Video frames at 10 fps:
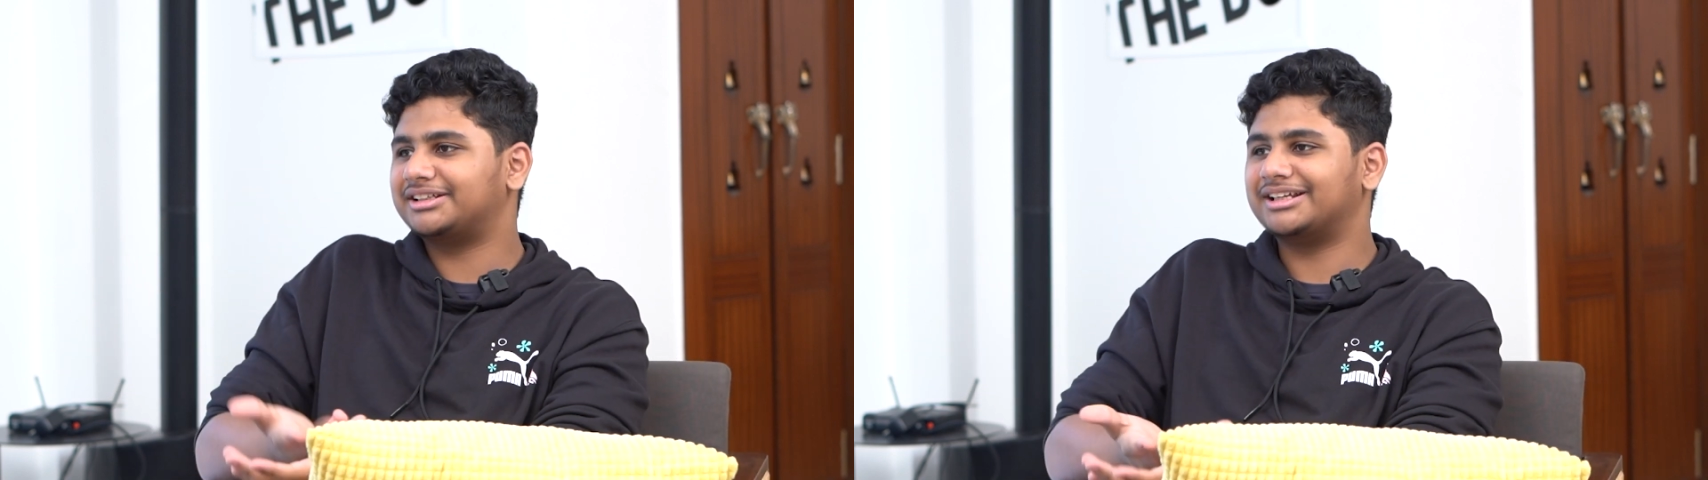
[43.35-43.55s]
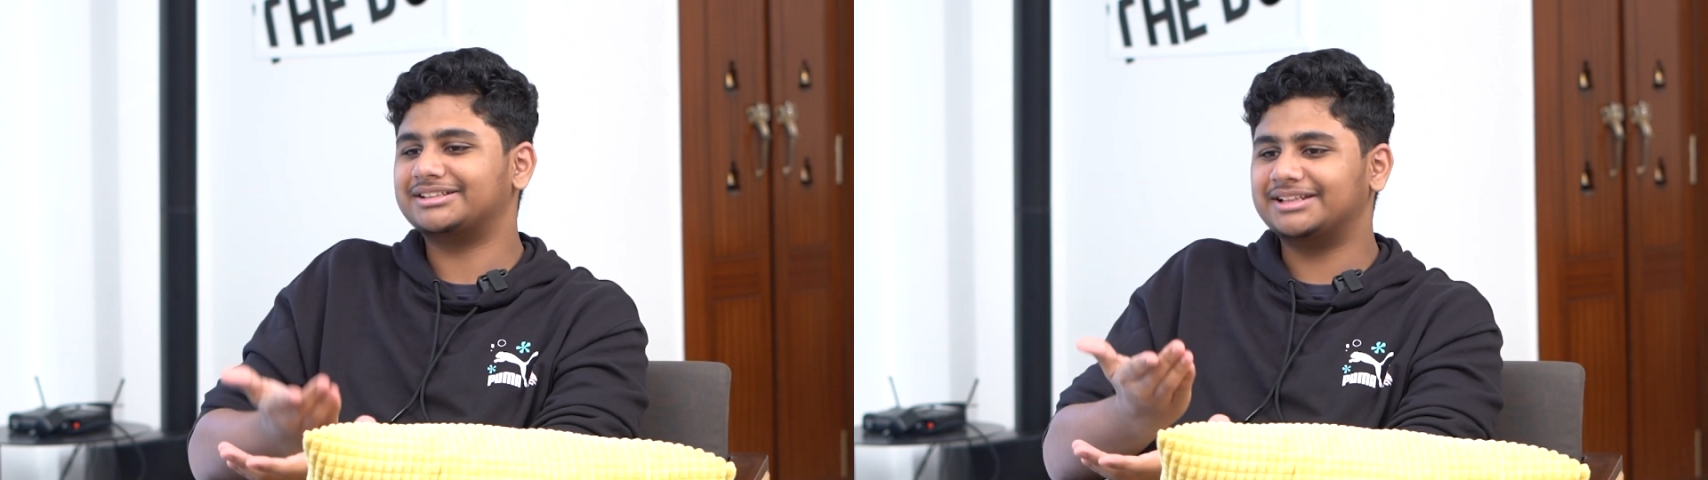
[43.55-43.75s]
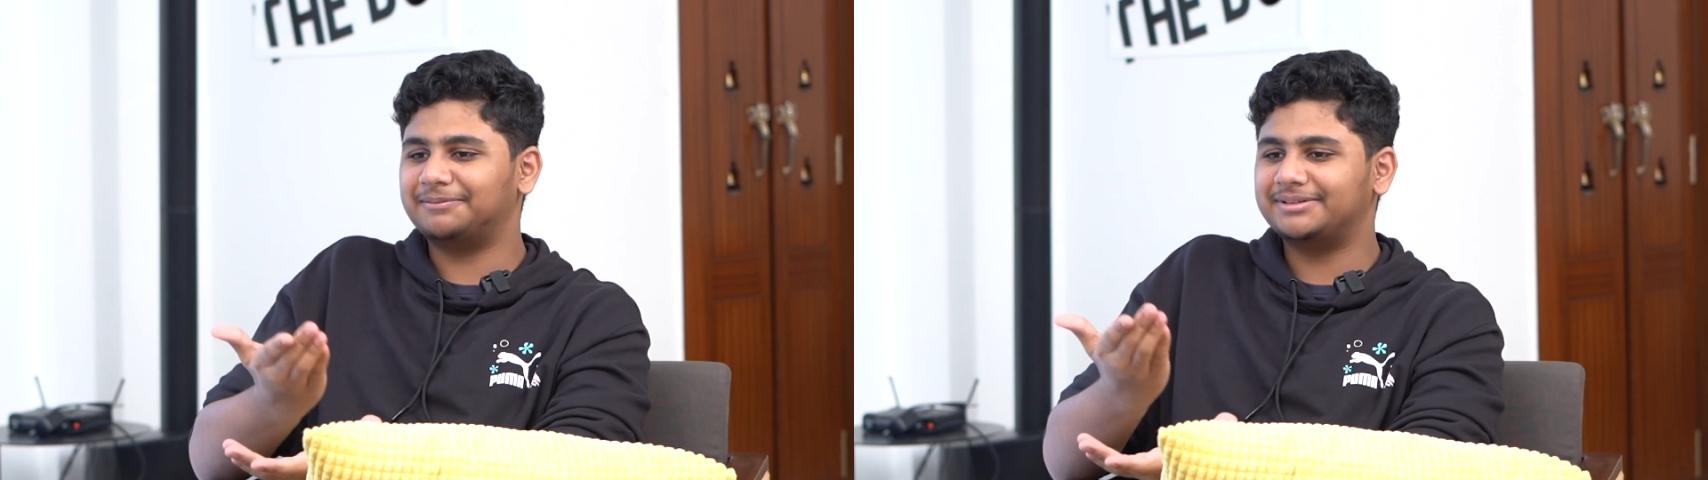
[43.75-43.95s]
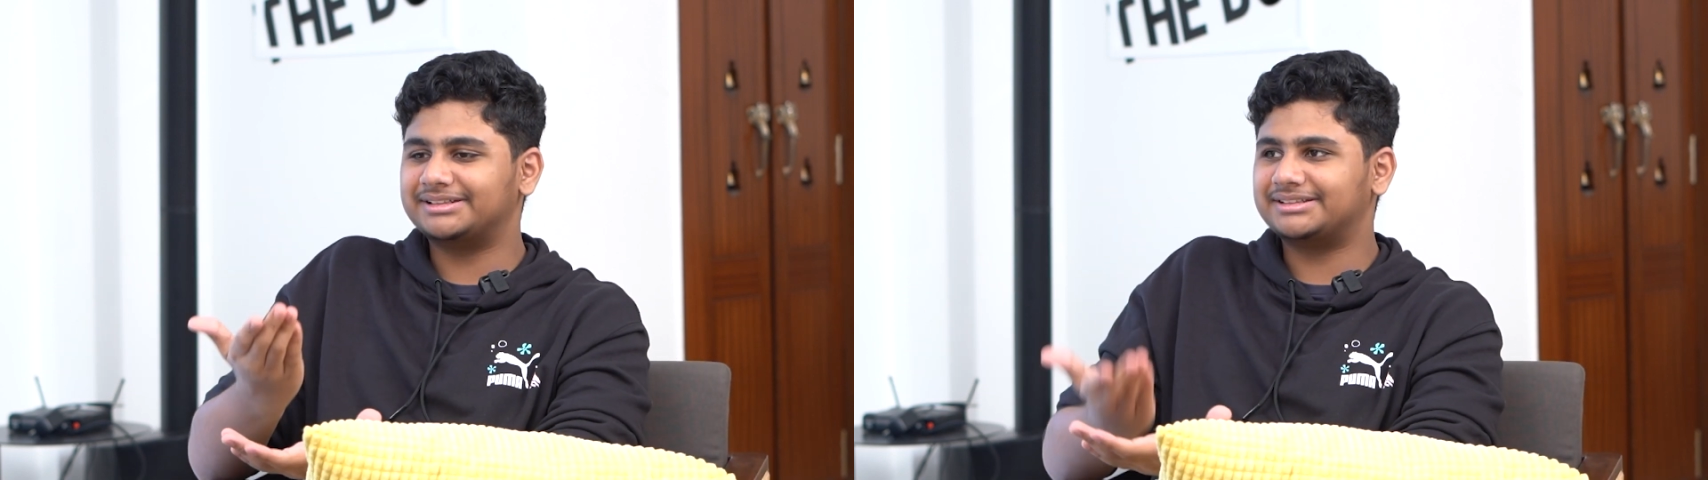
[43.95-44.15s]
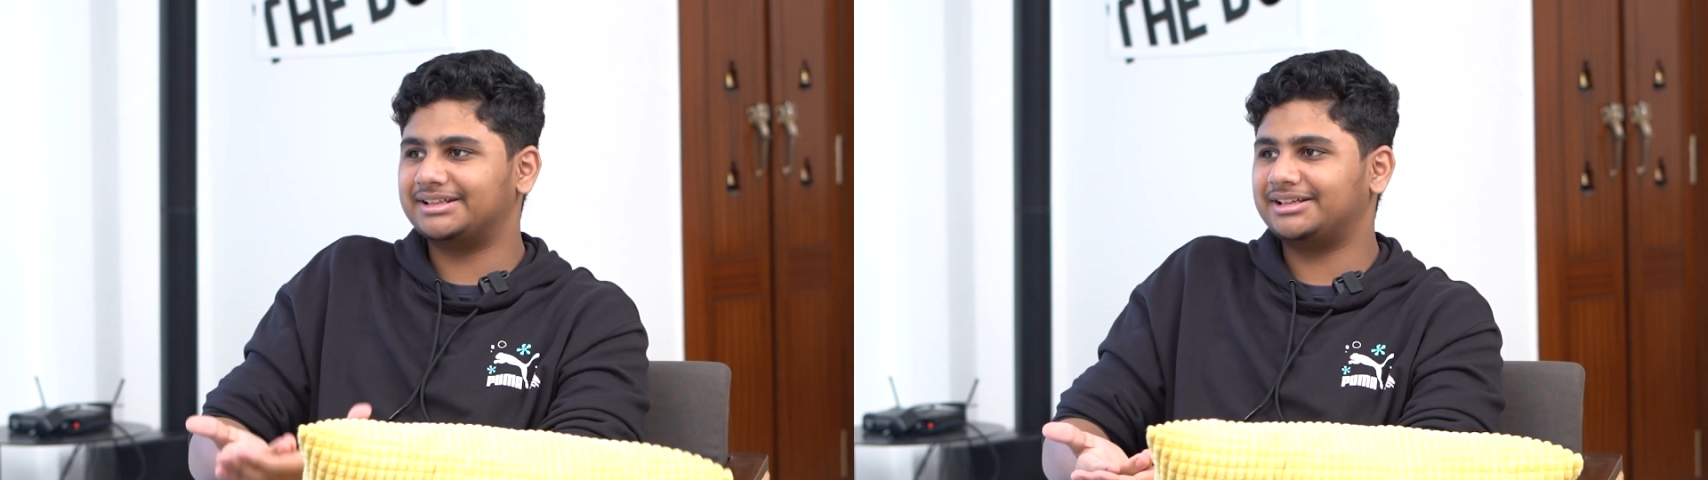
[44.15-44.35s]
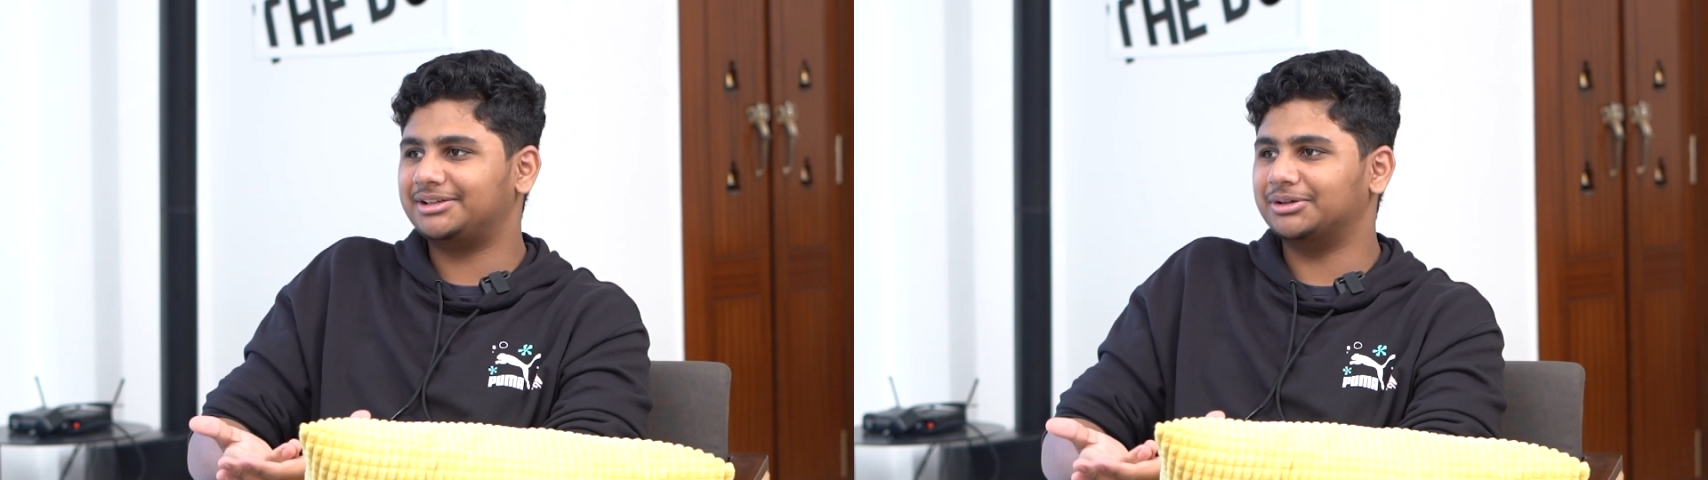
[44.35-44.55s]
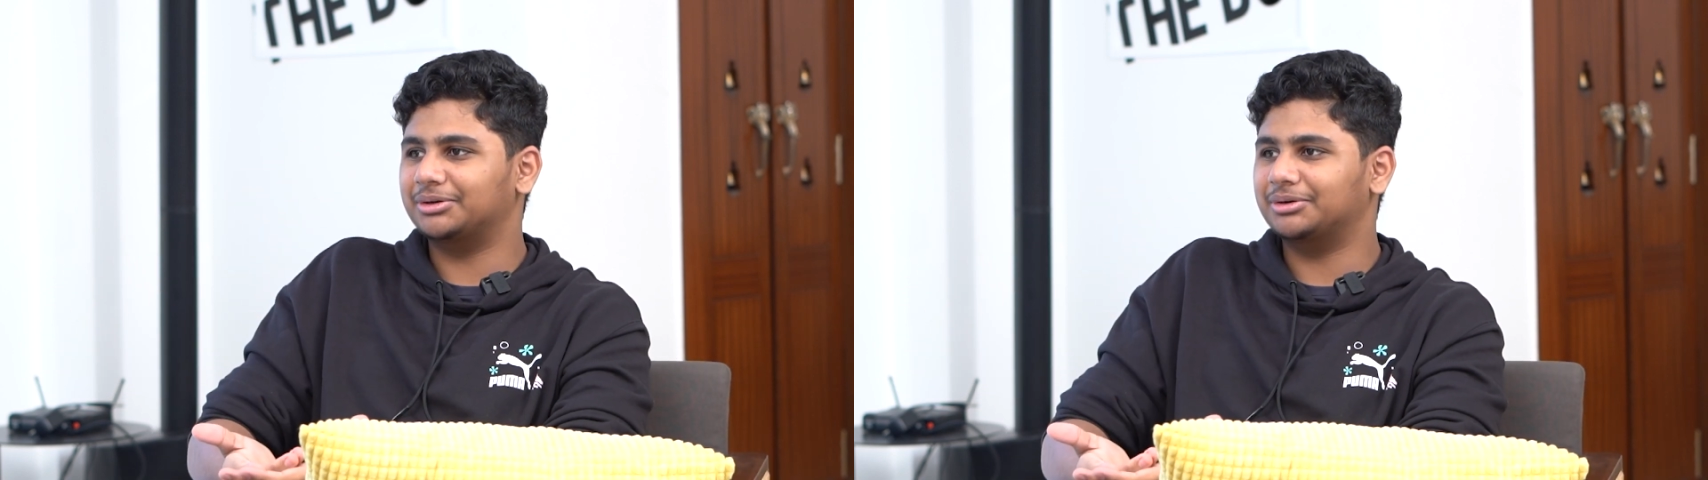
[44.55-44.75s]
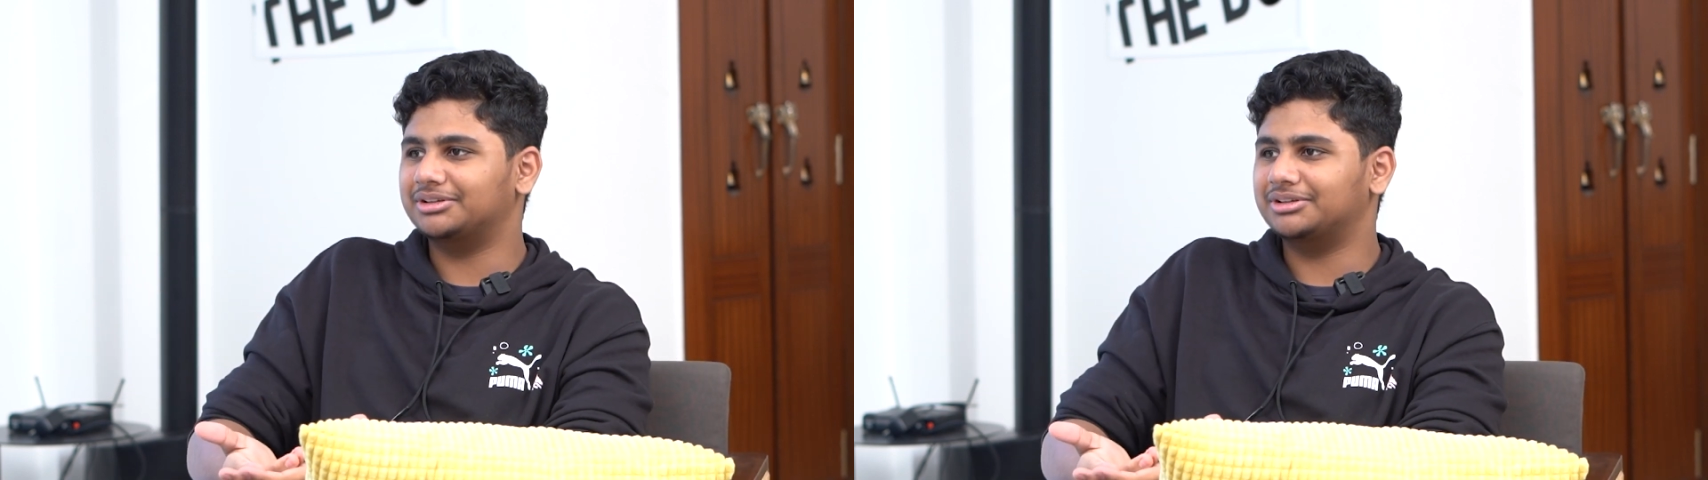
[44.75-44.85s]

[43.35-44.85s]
has never seen you go